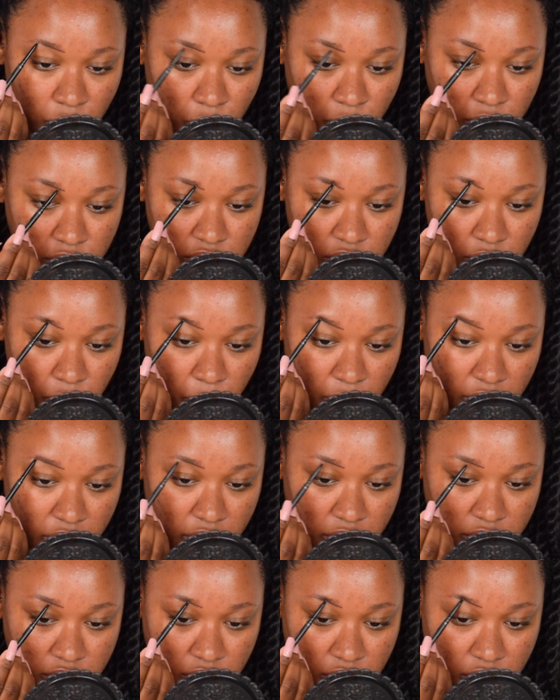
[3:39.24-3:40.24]
what's the
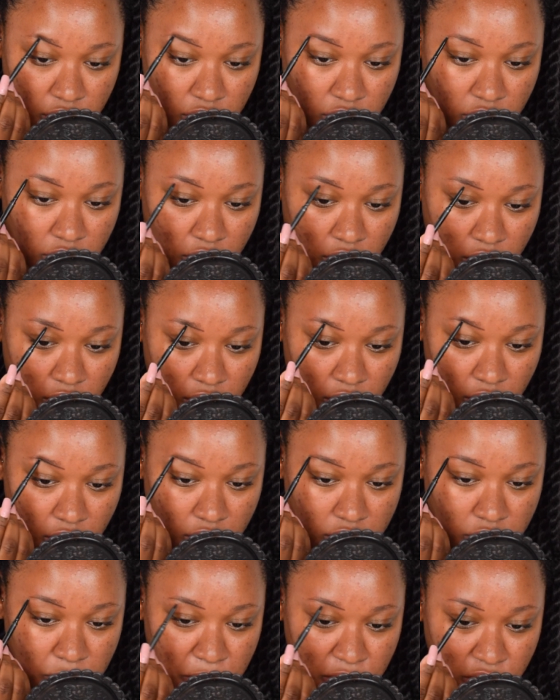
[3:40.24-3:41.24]
word
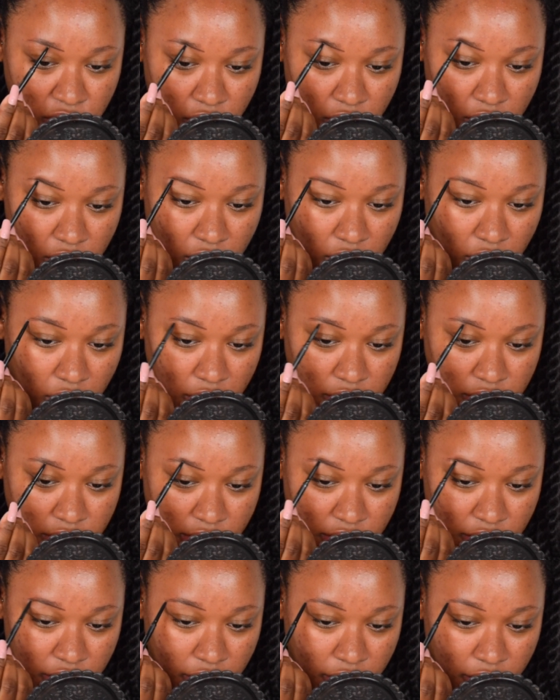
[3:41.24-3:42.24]
hard but not hard
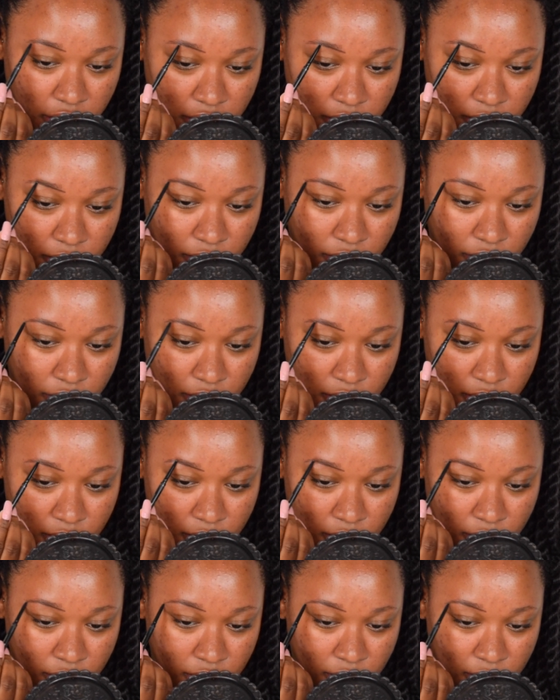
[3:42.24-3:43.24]
i don't know
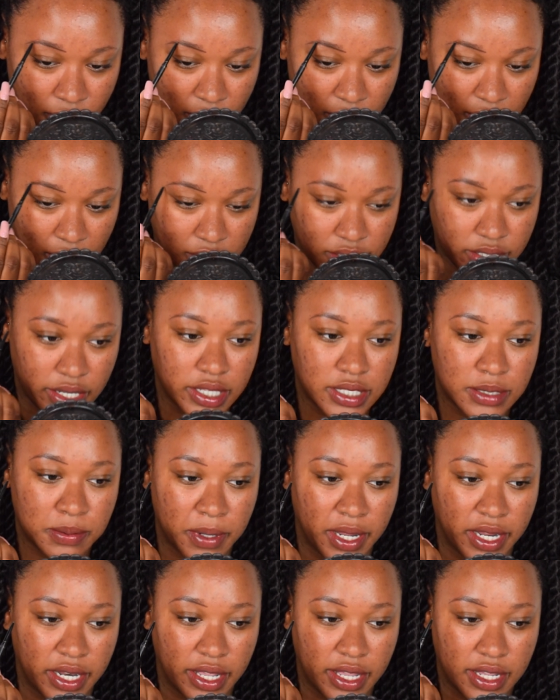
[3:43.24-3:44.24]
how to
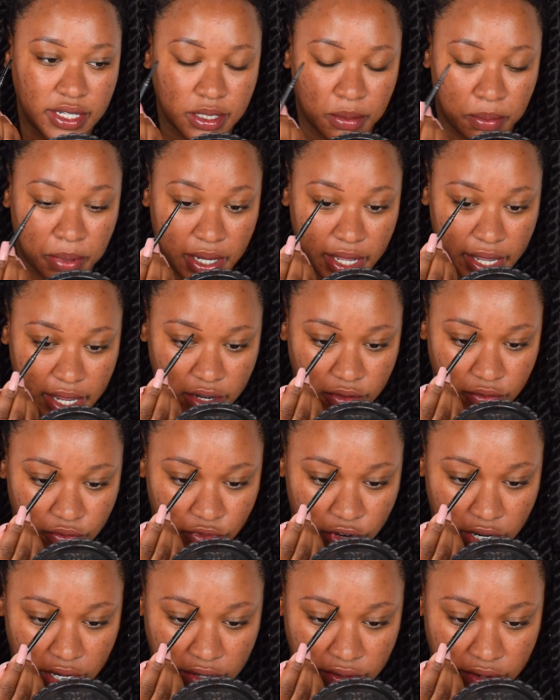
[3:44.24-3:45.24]
explain it. It's
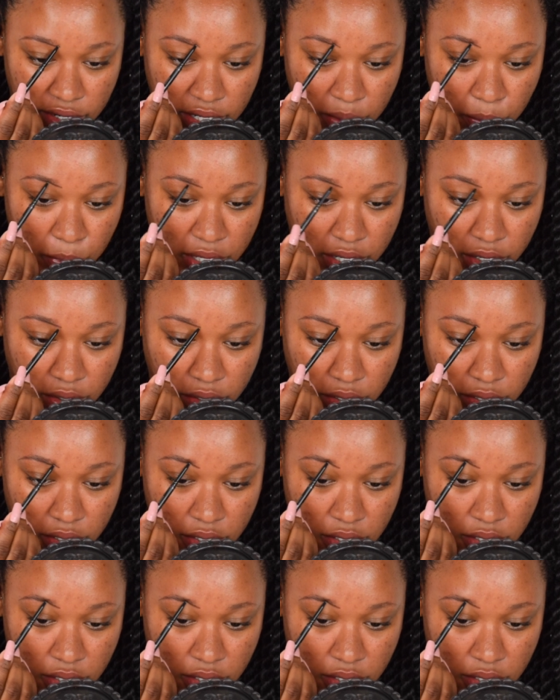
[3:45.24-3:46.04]
applying really, really well.